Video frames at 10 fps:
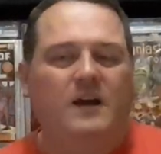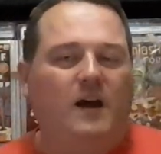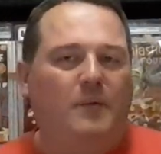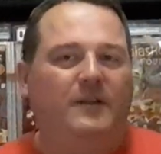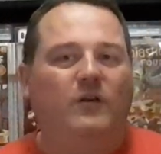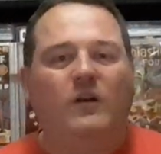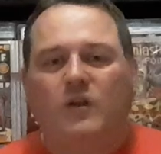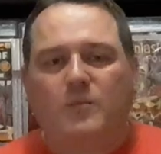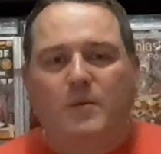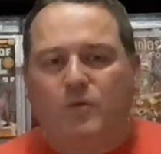not a lot
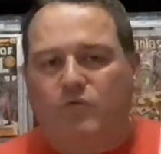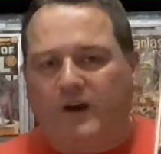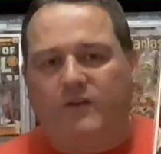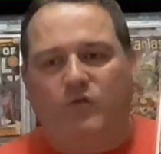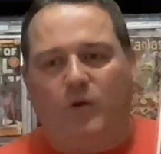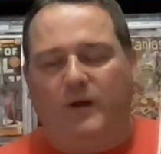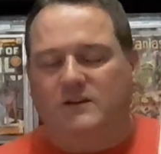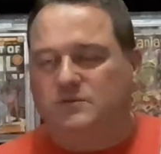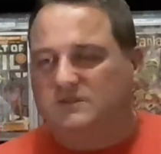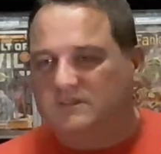of people read
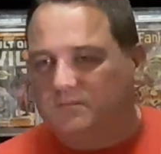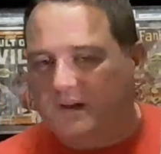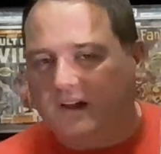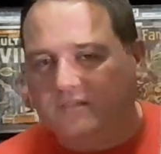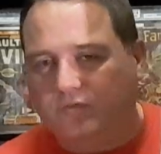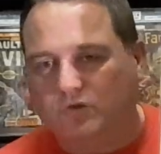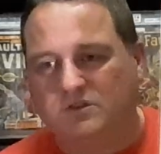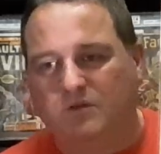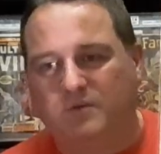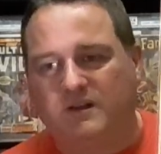romance, which is a bit
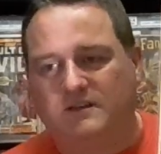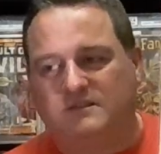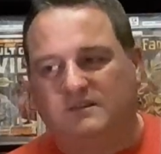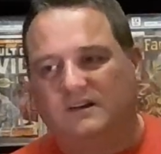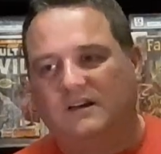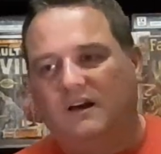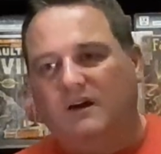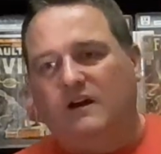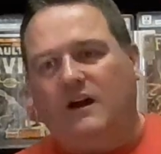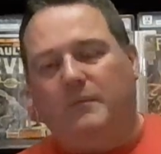unfortunate because,
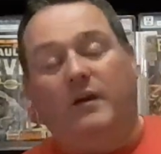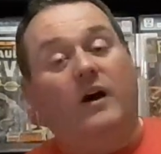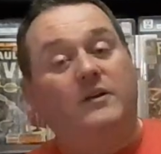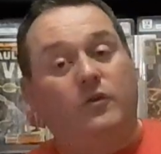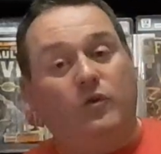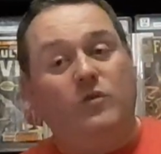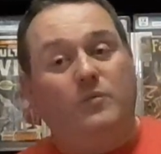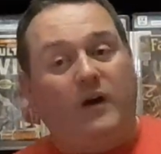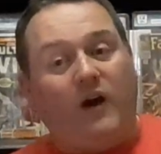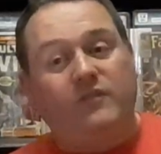I do,
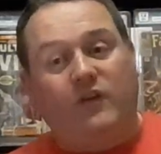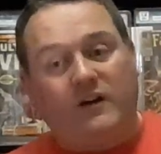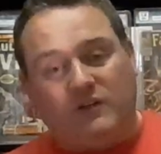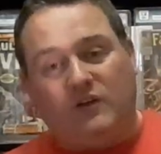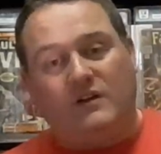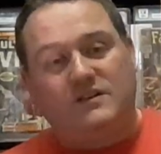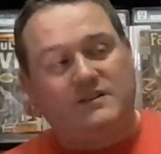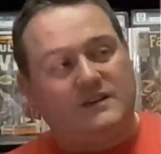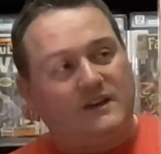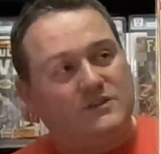but I find a lot
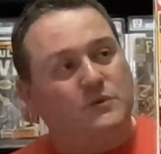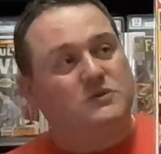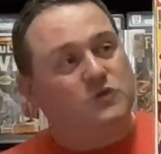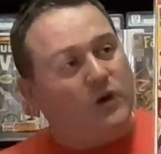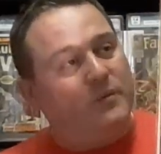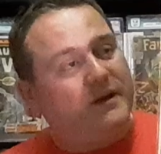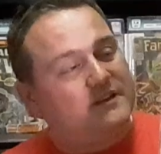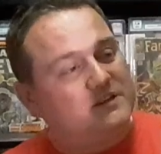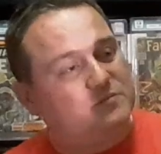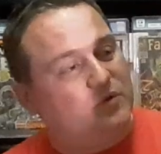to enjoy about
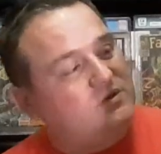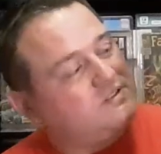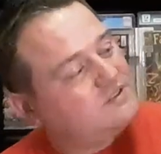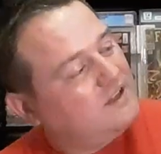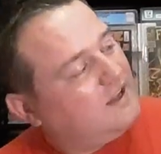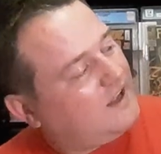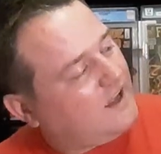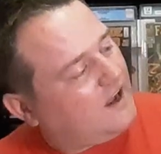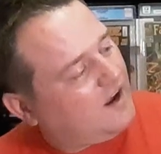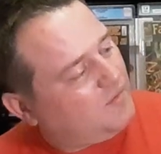these books.
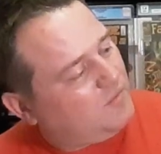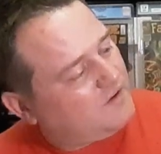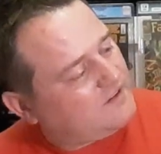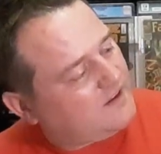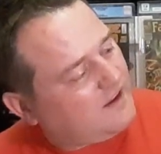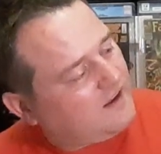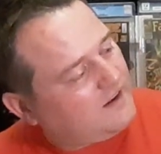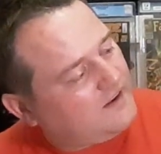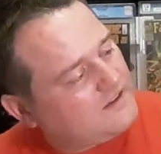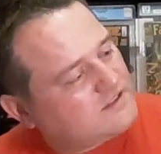But
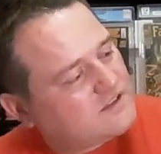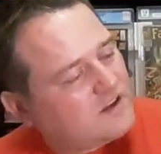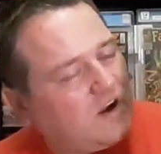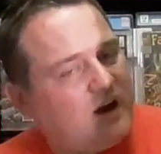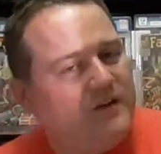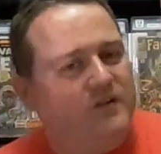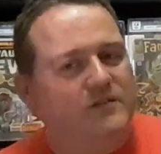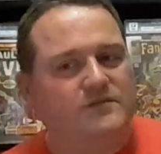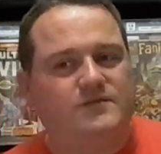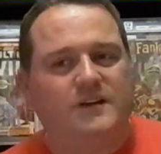it is kind
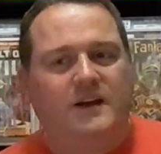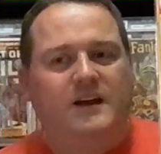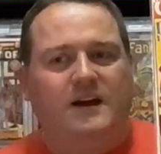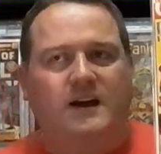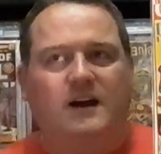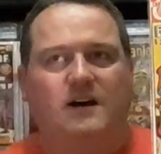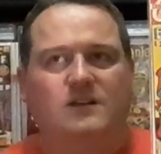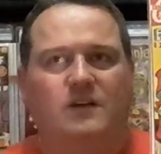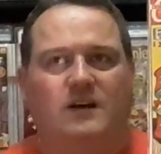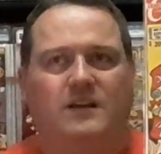of
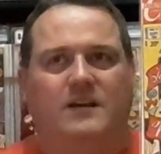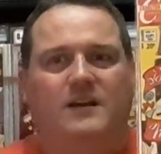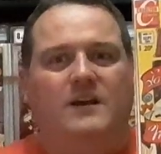like